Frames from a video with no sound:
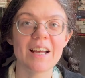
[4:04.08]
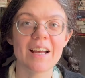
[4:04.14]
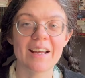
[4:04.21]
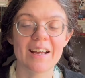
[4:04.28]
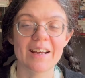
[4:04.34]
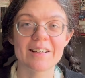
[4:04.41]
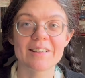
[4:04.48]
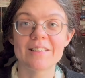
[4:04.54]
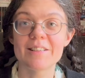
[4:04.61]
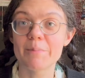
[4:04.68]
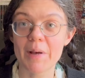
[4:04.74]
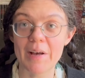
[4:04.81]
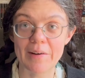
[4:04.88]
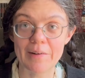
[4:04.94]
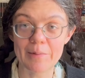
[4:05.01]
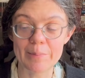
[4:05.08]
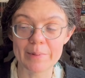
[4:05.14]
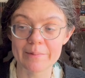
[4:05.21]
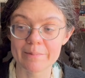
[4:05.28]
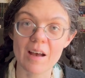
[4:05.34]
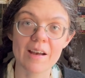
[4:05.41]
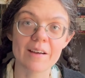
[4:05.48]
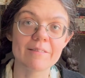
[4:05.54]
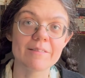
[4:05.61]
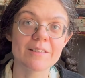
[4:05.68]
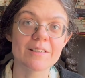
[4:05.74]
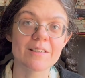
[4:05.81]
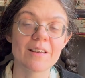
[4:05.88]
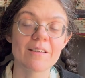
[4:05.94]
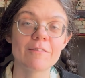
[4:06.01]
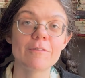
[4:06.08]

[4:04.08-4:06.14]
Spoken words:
I had some help. I was